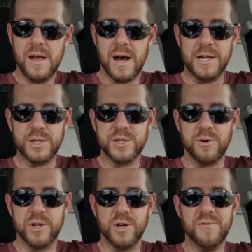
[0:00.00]
I just
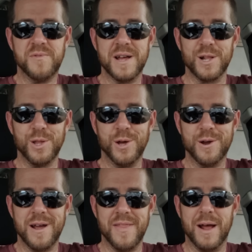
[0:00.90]
told her to go find a
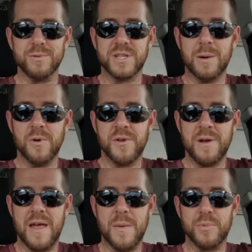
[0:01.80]
lawyer and that I was done with her
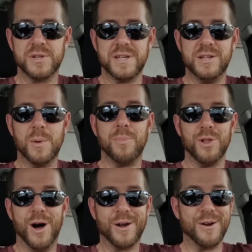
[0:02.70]
and then proceeded to
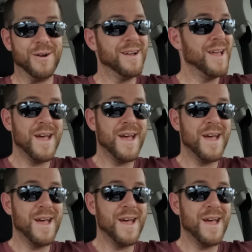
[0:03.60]
block her.